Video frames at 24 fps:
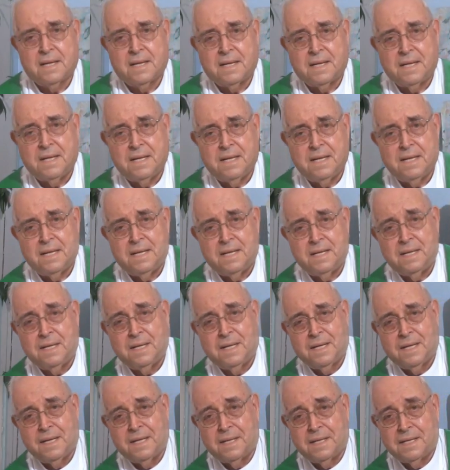he
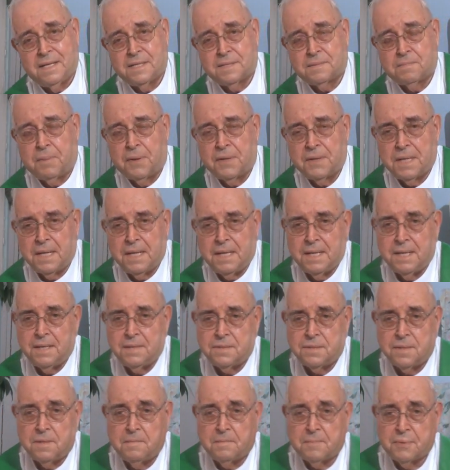is putting
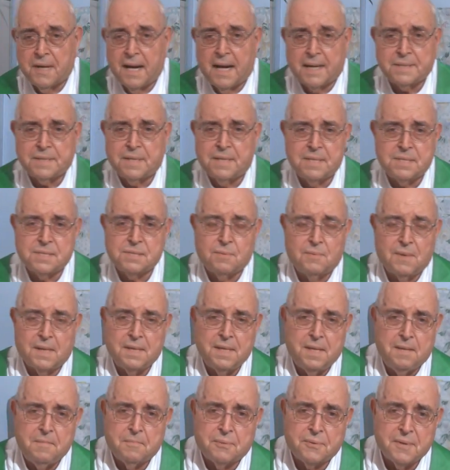into practice what
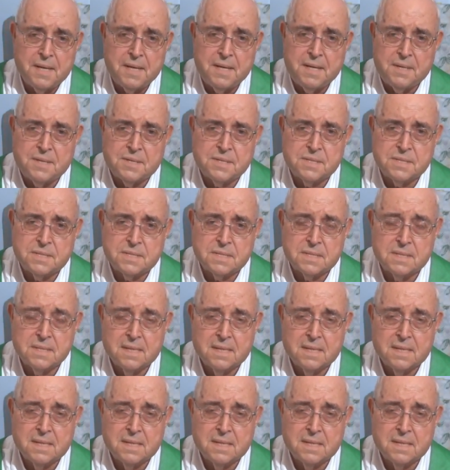he preached